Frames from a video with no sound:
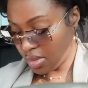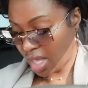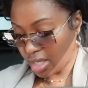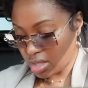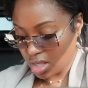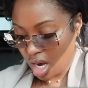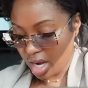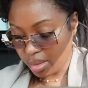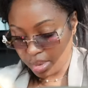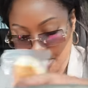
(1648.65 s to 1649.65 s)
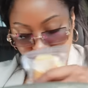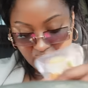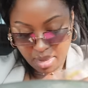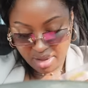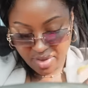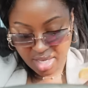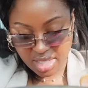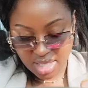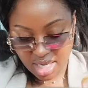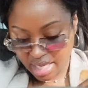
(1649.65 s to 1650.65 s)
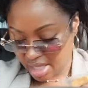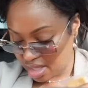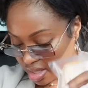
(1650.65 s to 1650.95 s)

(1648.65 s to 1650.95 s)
Like, Target be playing in my face, and I need